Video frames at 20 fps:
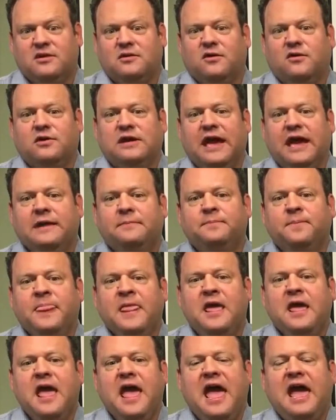Okay?
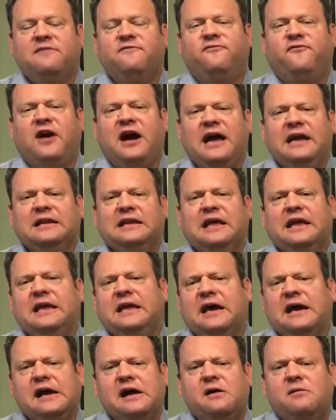And
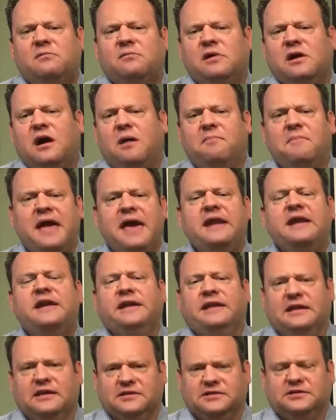finally,
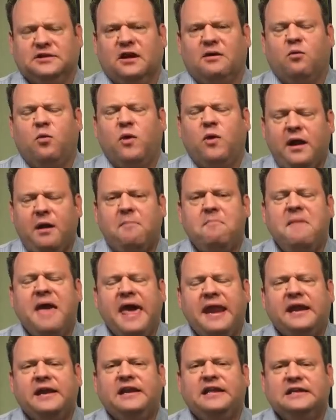amenities. What
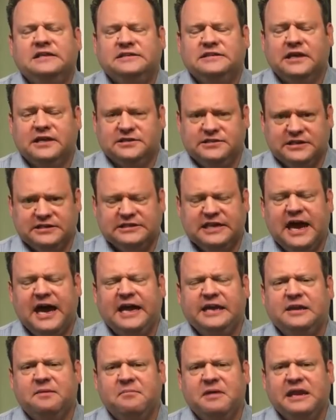amenities does this
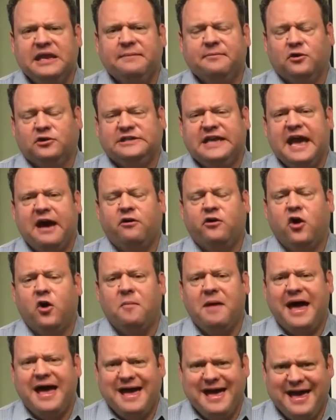condominium or
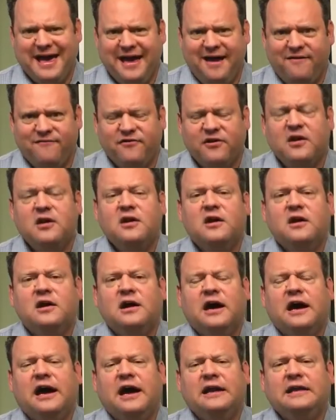townhome
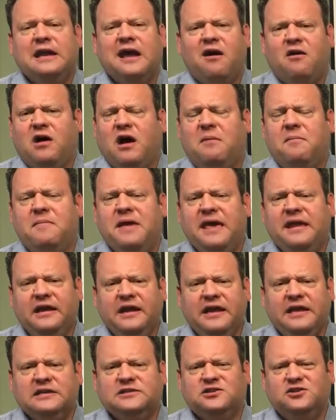have? Now,
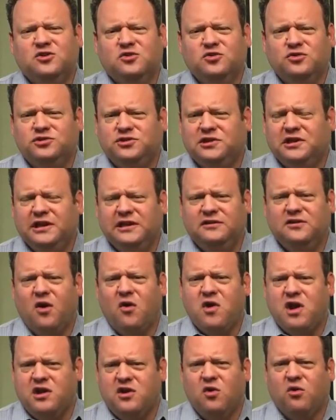amenities usually
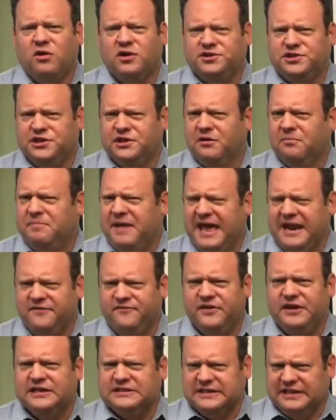don't inure to your
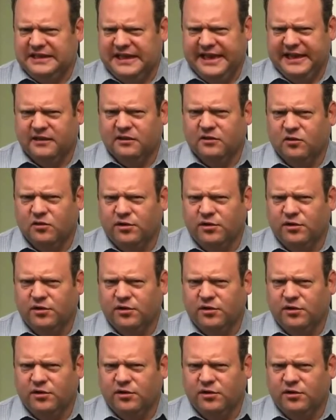benefit as a landlord.